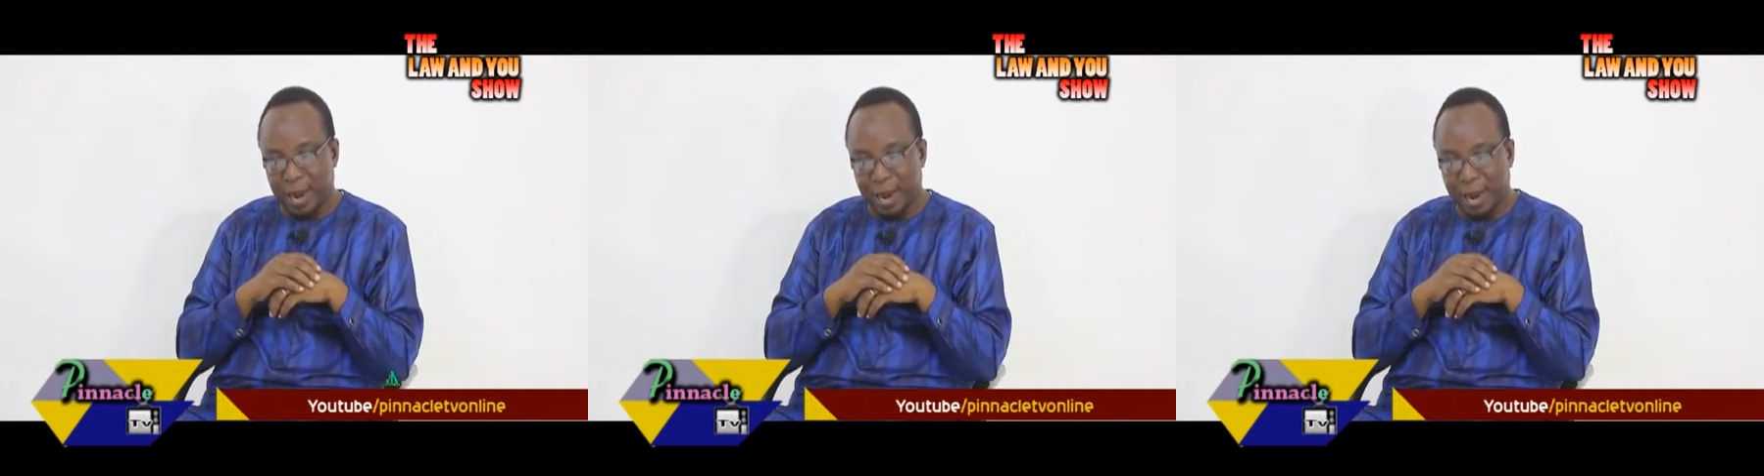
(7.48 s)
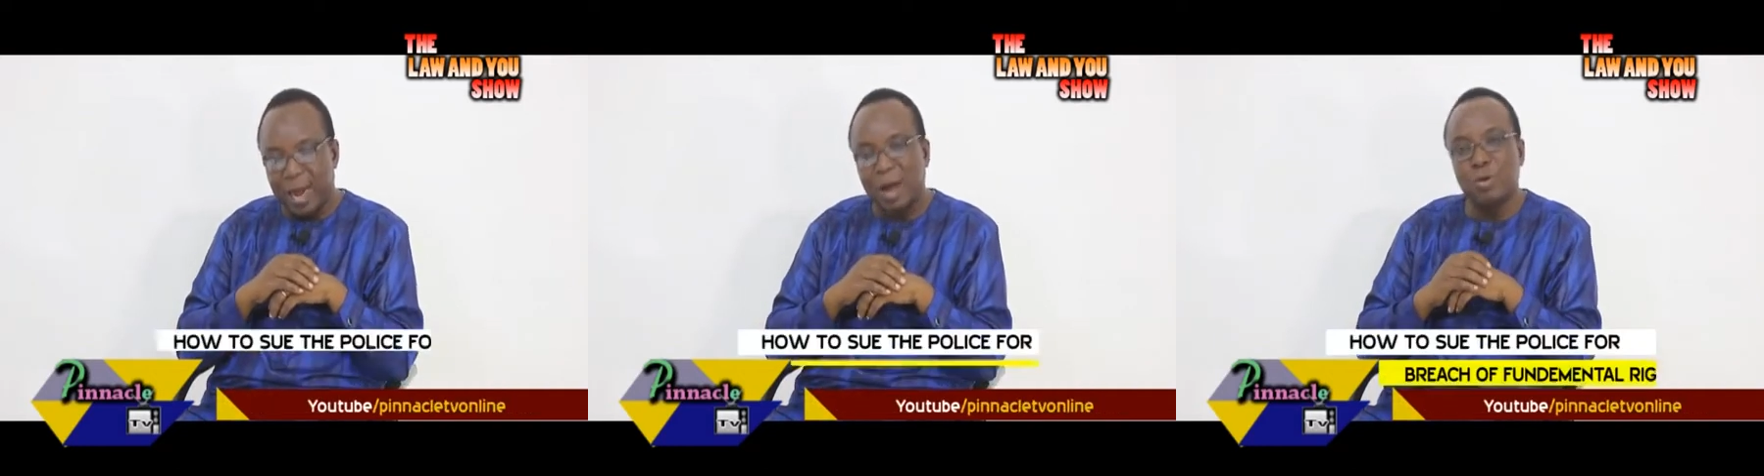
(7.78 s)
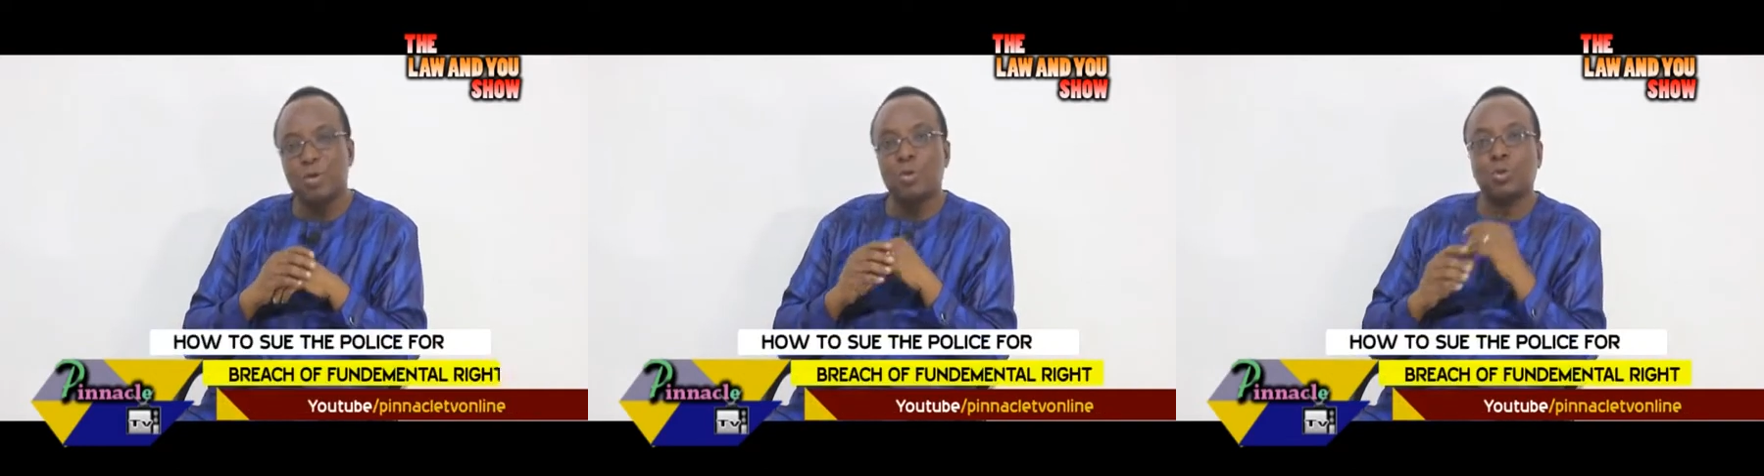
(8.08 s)
How
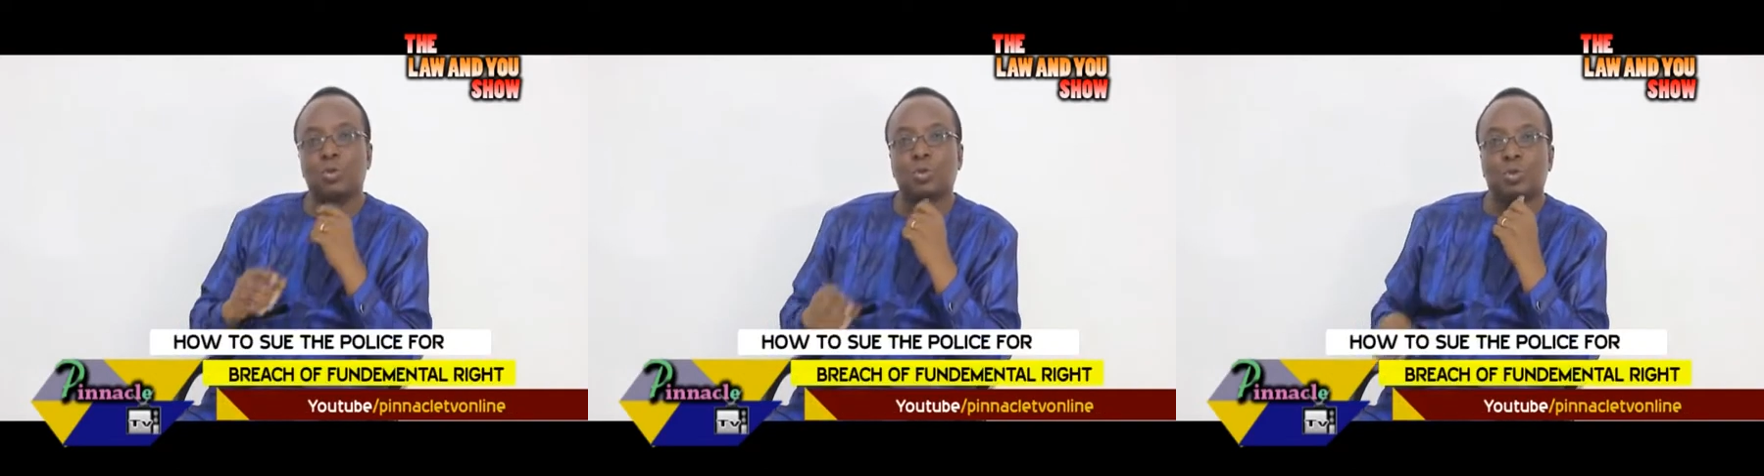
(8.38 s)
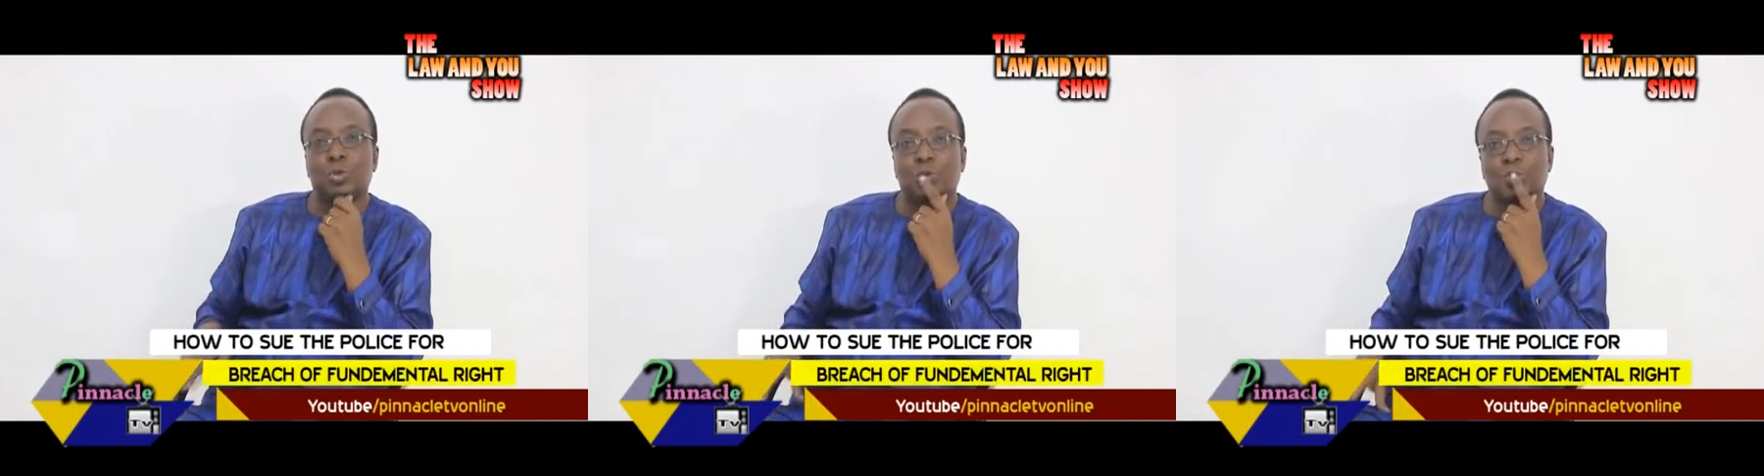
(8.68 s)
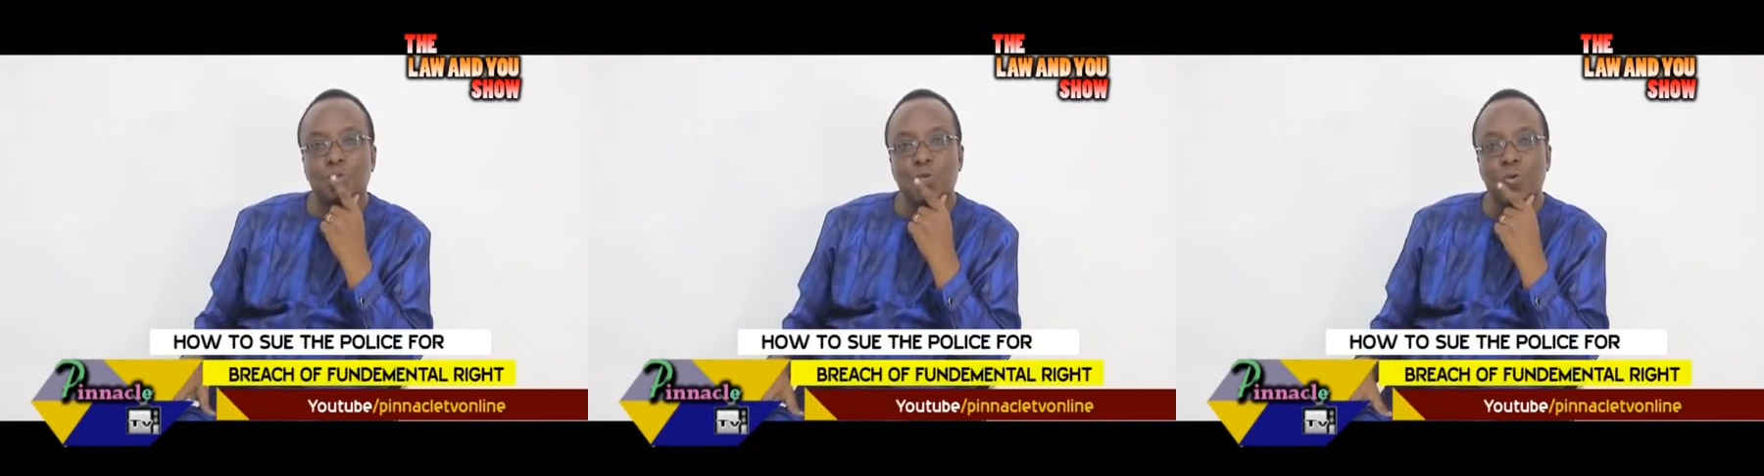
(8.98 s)
do you
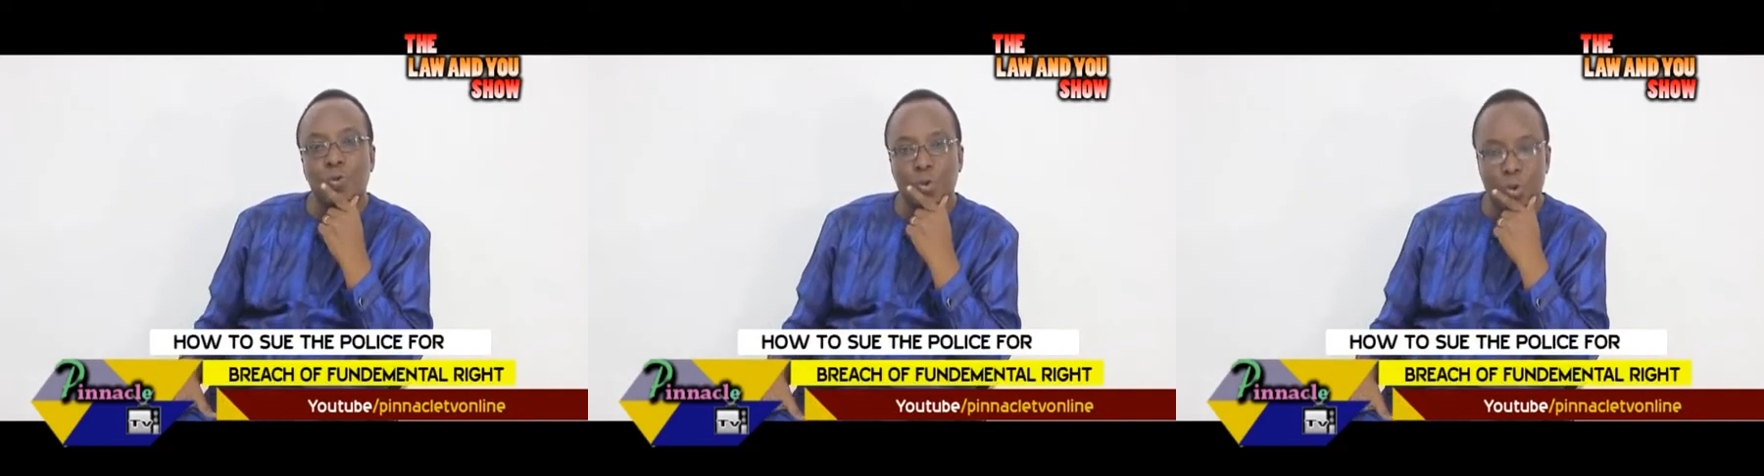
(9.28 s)
sue